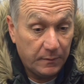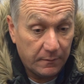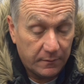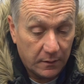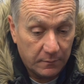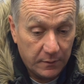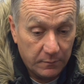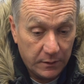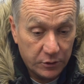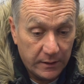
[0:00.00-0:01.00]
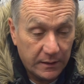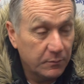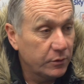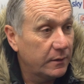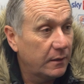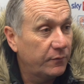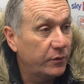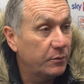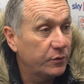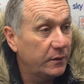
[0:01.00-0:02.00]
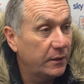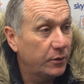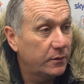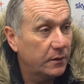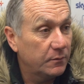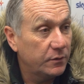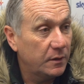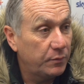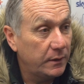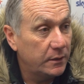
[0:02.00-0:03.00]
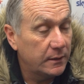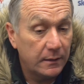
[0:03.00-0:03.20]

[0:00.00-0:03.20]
But I thought we Jade comes in, and I thought he was really good. I was really pleased.